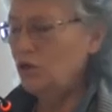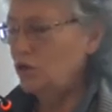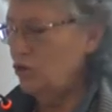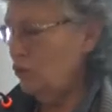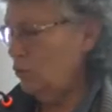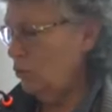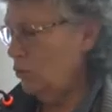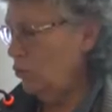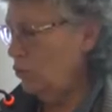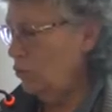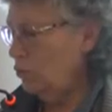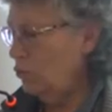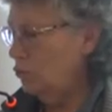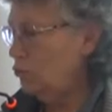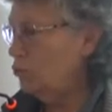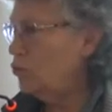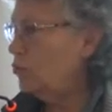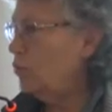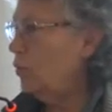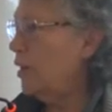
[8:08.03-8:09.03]
to a
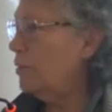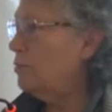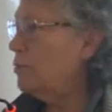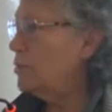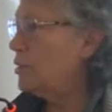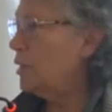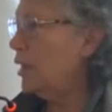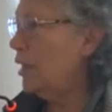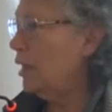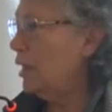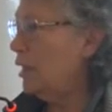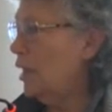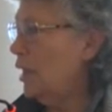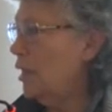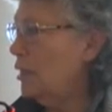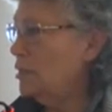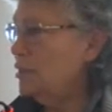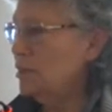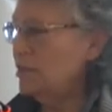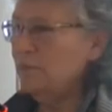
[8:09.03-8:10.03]
huge website
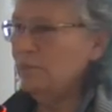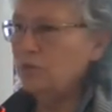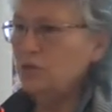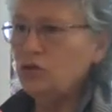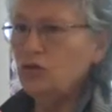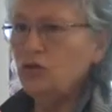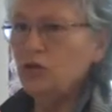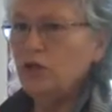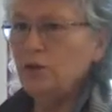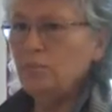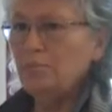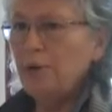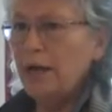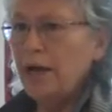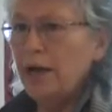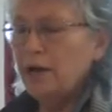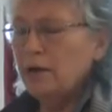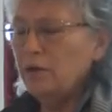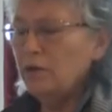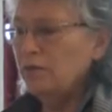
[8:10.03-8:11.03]
on symmetry and
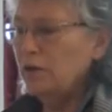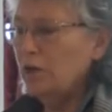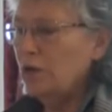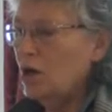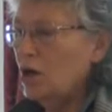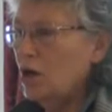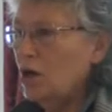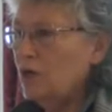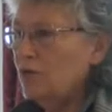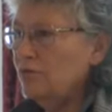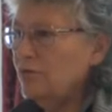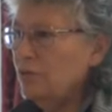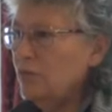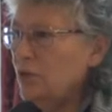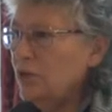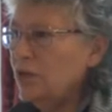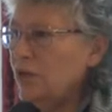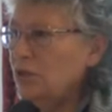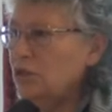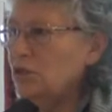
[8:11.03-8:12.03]
pattern, the art of
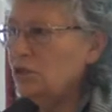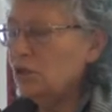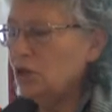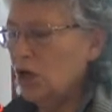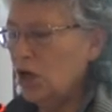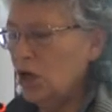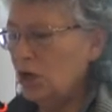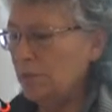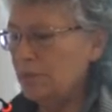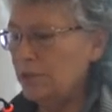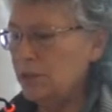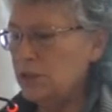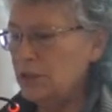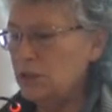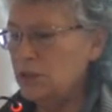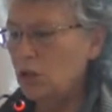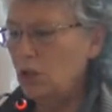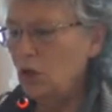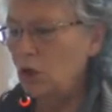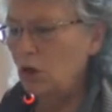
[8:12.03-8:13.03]
Oriental carpets,